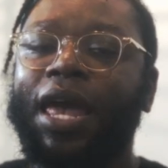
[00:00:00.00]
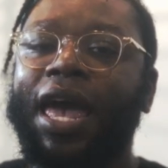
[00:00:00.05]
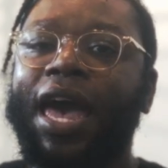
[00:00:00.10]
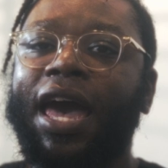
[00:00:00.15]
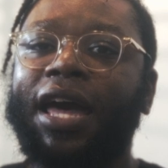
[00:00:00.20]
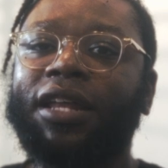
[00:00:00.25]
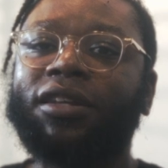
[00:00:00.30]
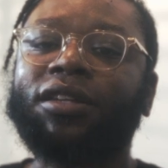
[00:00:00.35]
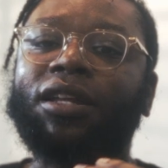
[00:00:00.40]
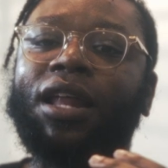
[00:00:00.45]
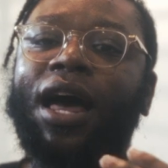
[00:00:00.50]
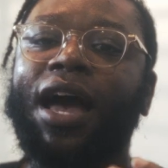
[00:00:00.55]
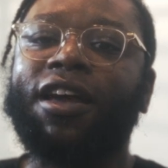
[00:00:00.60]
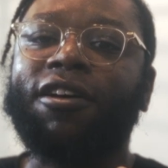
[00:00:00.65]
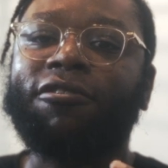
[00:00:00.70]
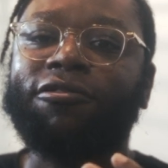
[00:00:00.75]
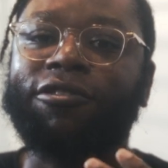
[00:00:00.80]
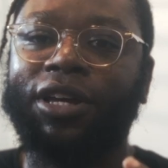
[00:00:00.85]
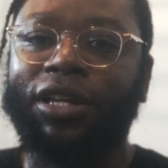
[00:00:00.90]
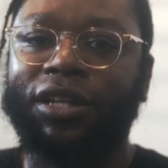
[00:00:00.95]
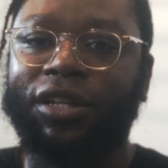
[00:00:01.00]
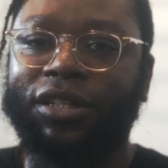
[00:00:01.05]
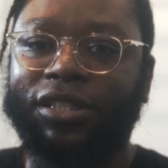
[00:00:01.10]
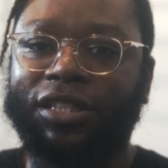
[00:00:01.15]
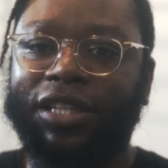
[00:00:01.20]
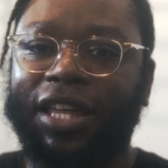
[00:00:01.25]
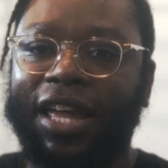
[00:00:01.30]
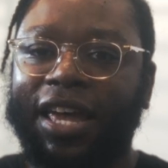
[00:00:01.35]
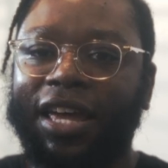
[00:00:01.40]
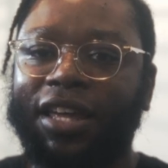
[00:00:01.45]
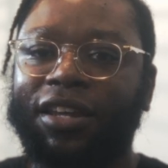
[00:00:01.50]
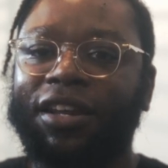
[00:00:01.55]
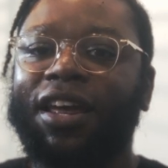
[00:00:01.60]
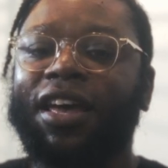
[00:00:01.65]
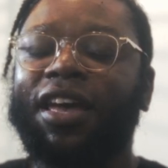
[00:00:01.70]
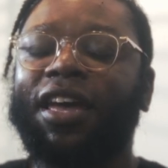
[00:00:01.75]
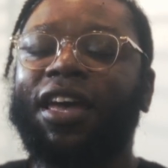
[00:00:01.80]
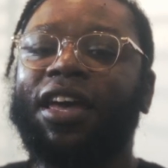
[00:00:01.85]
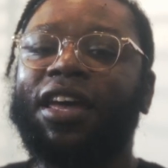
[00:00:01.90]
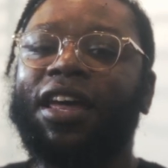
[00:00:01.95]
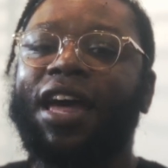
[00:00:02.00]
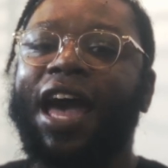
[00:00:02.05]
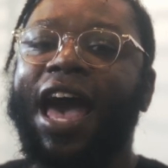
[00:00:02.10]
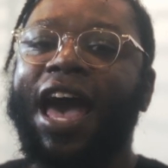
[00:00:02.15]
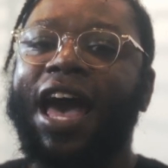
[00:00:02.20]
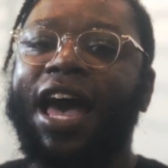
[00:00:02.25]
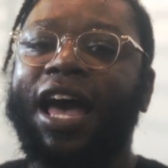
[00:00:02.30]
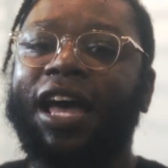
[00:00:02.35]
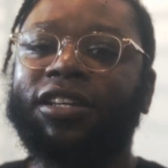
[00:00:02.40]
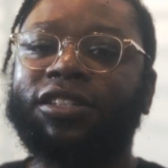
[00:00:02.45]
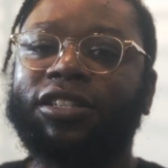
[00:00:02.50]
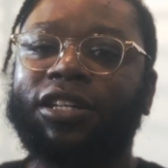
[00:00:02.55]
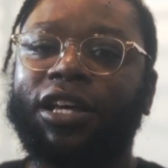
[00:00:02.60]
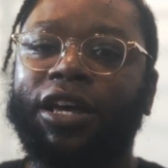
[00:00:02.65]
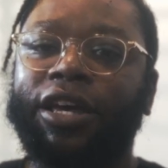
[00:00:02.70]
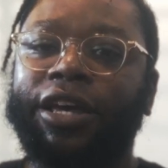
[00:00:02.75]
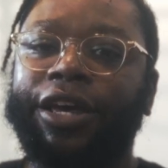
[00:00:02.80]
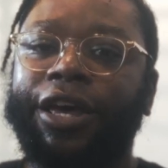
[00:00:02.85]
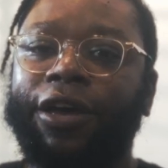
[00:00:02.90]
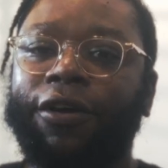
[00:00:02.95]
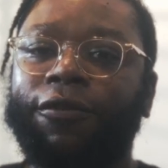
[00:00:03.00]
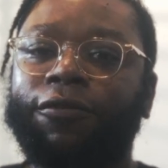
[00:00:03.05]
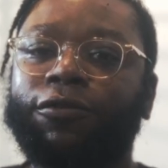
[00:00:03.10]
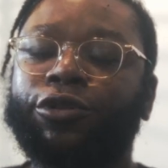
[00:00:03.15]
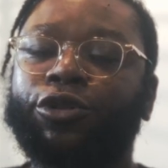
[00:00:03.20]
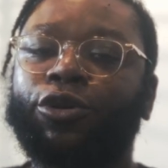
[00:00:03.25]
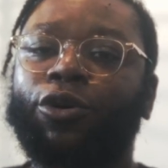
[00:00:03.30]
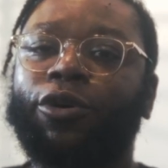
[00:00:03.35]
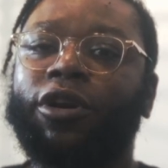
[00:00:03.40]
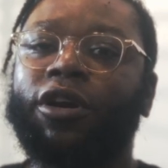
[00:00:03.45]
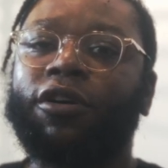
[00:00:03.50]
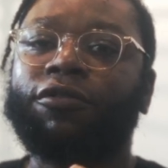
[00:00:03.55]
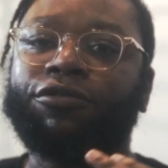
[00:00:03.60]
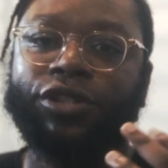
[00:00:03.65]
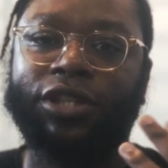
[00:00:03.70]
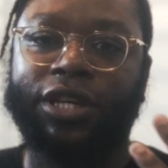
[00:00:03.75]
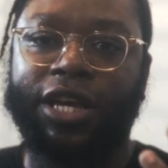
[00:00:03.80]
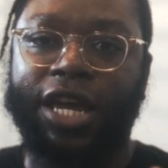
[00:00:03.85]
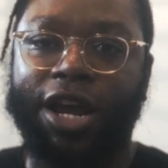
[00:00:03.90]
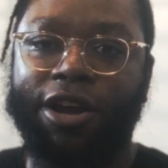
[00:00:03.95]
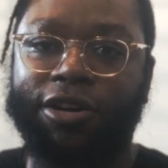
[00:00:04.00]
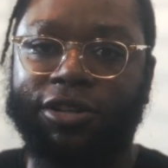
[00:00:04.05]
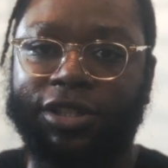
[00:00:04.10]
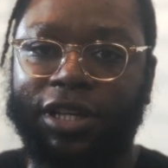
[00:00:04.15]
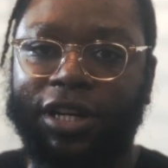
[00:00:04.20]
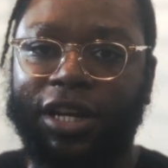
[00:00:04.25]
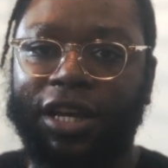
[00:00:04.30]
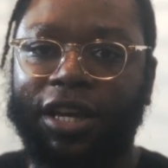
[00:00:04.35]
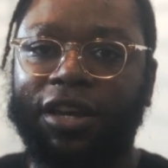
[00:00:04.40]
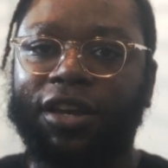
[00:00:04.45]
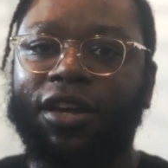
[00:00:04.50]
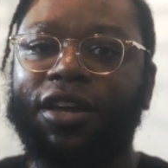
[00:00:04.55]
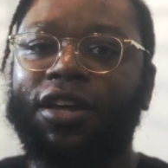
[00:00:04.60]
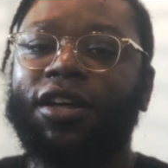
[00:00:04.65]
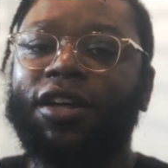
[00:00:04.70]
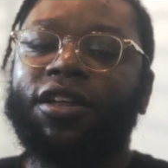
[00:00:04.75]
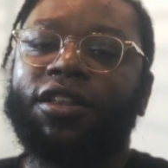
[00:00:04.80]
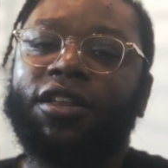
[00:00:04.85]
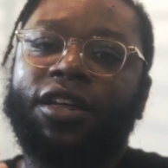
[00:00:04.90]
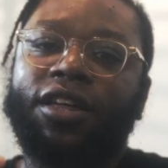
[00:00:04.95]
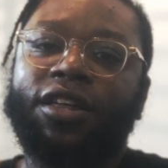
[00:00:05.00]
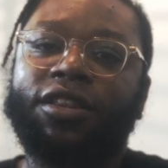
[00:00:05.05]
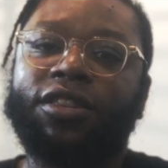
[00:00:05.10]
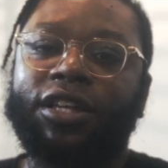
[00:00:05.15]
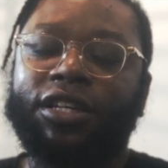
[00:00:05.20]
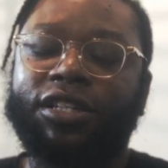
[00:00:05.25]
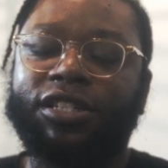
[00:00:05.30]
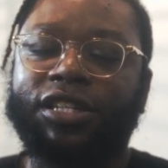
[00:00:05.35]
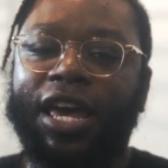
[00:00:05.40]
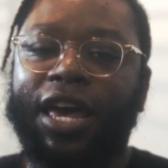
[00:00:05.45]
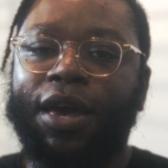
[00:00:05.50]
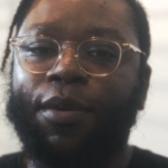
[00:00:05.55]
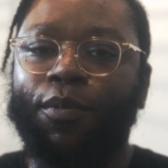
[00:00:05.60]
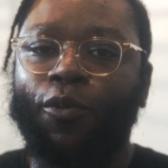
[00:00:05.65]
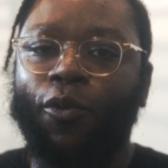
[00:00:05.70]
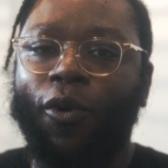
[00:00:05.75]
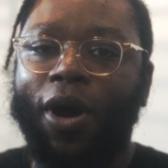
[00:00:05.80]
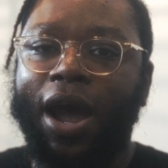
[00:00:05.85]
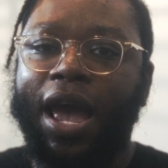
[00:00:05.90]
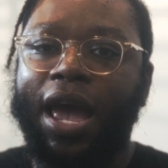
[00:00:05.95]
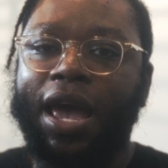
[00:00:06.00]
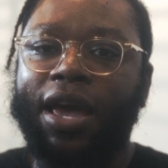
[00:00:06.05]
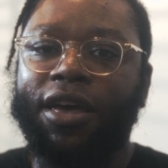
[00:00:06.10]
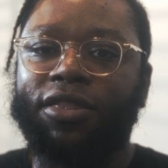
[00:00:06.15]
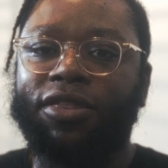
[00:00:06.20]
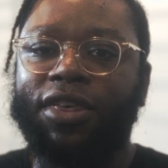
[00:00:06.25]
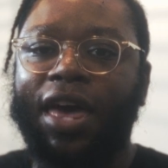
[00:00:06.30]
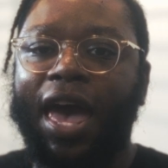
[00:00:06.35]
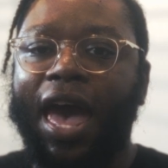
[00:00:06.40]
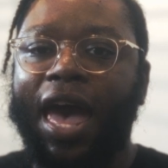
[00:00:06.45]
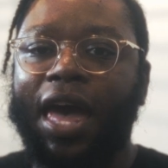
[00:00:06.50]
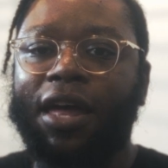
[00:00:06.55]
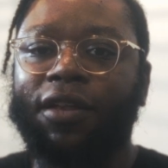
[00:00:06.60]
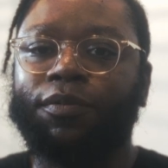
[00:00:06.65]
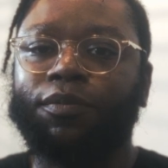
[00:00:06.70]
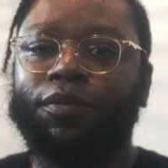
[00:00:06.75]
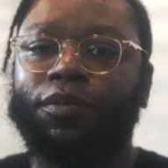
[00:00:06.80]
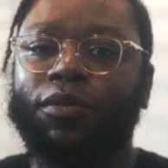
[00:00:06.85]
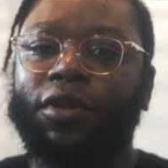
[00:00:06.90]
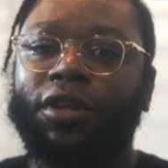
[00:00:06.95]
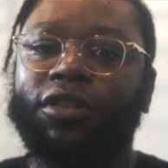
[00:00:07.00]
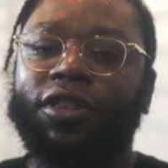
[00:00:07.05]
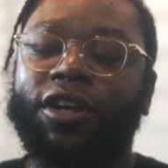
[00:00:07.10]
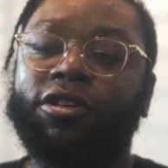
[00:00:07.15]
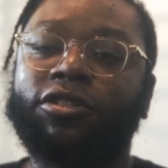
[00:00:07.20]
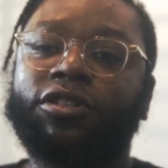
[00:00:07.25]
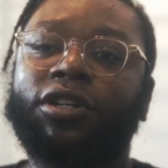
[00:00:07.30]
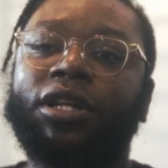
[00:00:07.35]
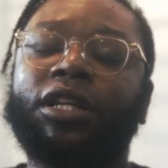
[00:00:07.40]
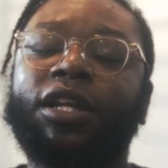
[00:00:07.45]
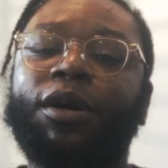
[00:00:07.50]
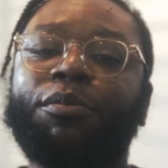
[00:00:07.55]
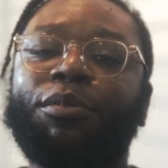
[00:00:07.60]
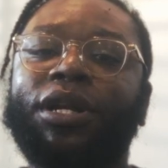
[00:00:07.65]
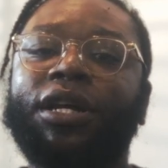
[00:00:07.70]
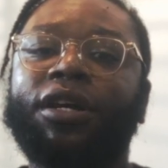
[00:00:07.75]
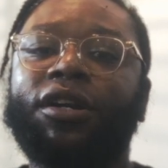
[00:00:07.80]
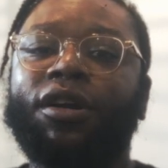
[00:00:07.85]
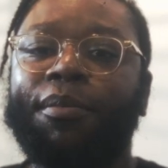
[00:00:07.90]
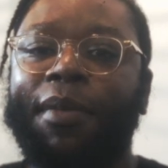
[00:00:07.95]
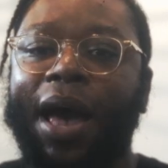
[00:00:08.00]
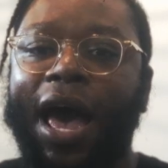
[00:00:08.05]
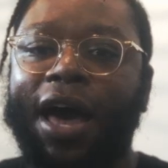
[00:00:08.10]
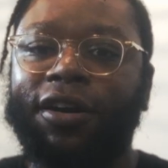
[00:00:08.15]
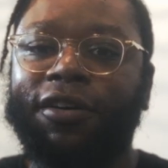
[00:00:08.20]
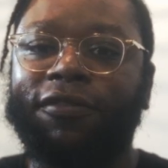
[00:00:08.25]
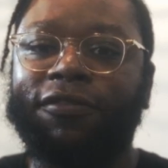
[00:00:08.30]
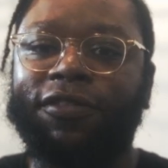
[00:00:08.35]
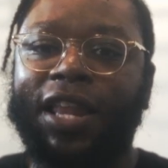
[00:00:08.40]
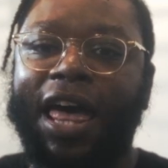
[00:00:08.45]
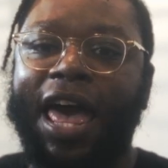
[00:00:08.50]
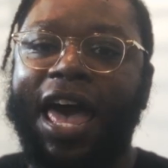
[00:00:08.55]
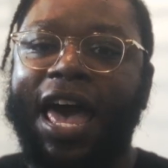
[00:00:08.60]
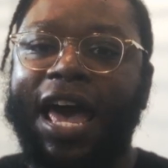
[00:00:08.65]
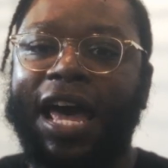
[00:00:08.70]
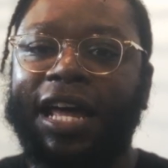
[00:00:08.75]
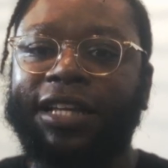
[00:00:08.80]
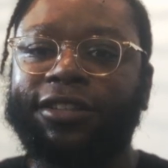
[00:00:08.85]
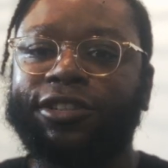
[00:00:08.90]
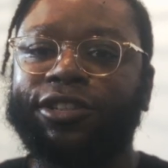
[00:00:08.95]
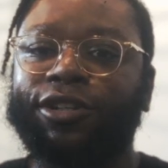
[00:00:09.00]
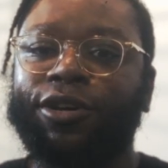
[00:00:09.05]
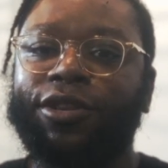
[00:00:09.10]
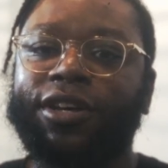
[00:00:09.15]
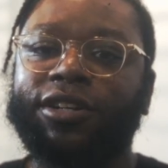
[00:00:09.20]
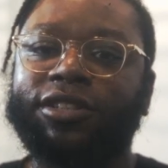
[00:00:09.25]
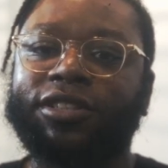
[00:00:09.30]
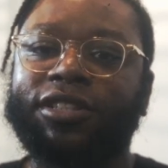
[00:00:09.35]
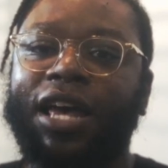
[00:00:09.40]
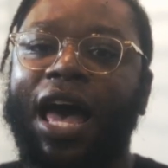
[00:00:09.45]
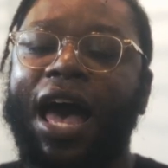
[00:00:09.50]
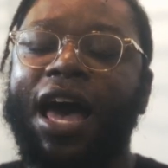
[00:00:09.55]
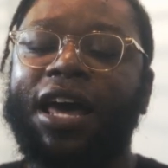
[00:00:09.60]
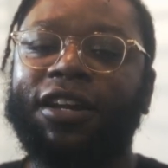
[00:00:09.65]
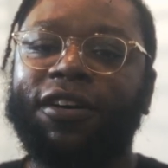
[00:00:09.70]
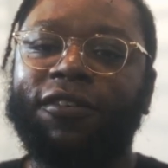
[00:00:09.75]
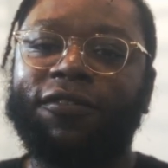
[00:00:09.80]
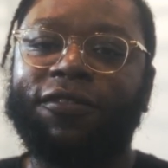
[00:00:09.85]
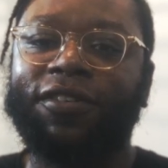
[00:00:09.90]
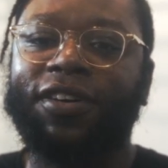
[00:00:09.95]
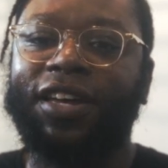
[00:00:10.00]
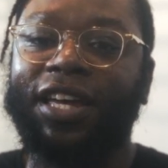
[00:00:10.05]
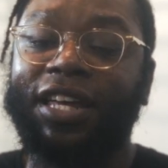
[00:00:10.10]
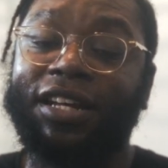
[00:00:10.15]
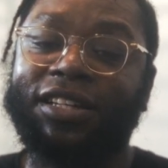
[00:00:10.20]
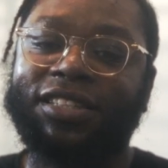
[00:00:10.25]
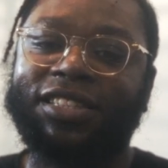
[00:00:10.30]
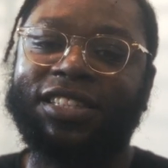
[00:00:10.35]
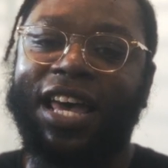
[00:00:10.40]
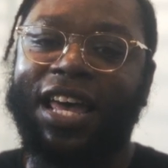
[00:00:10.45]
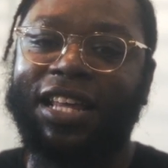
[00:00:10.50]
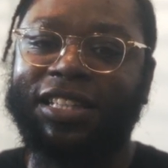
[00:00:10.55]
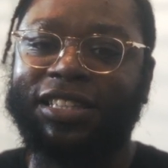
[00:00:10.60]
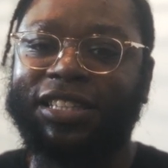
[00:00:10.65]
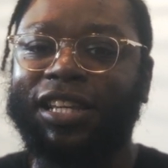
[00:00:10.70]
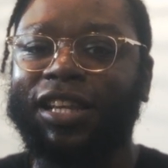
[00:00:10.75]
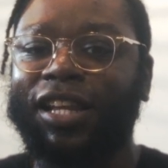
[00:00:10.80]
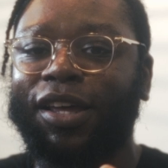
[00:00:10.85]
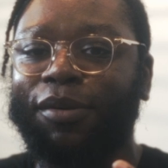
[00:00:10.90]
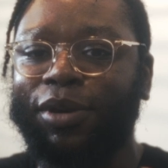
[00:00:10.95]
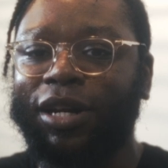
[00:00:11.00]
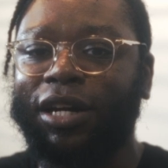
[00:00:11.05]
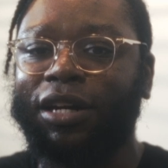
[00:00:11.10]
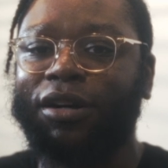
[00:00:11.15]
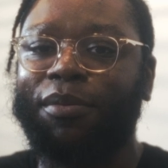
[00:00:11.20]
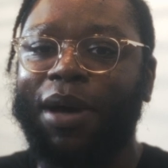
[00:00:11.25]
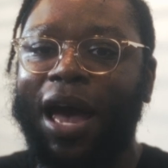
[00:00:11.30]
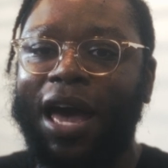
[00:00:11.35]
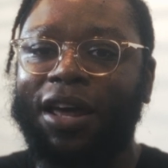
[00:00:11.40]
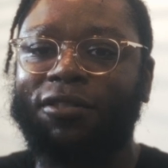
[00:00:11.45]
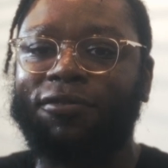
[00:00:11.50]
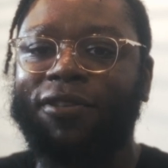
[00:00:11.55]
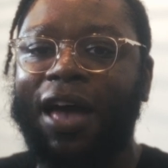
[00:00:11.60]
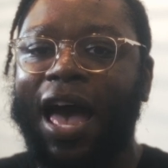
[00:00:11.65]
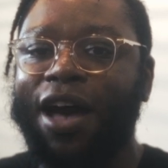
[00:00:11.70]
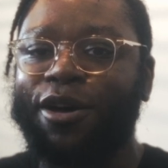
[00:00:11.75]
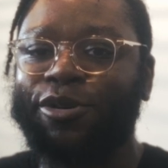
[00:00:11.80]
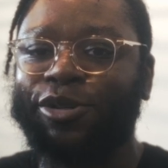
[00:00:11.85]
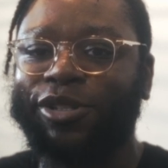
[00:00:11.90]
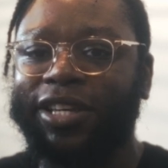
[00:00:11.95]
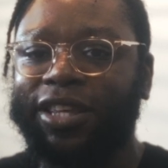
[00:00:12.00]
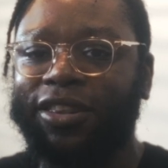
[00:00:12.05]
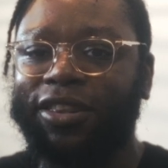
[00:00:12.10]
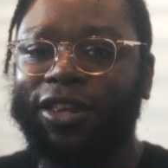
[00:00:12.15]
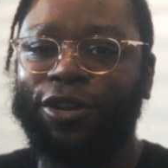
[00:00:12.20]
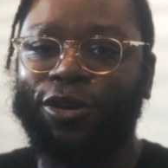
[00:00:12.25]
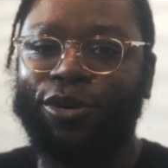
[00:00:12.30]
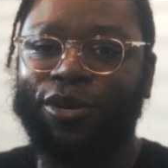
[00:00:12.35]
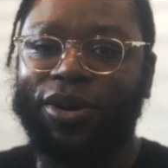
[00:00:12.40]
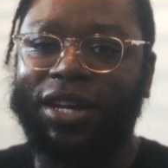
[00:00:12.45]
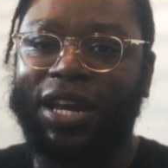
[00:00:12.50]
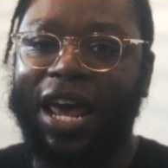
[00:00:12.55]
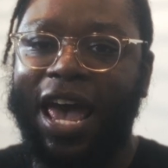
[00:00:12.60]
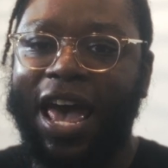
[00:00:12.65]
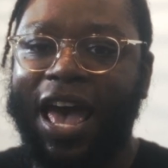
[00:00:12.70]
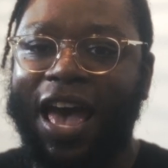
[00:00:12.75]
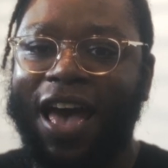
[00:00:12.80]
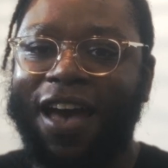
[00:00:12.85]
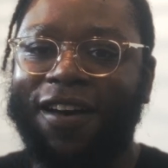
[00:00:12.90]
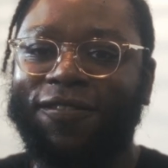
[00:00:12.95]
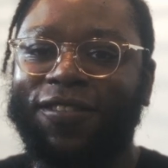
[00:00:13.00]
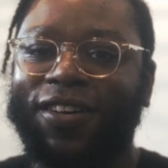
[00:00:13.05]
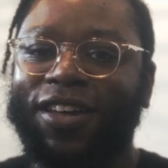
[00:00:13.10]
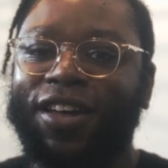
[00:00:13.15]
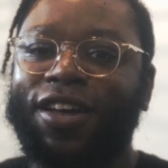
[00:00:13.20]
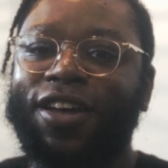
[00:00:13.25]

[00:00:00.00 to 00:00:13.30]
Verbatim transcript: and like real estate, it has a sort of scarcity in the same way that there's a limited amount of land, so there's kind of, in a sense, a limited amount of housing that you can have.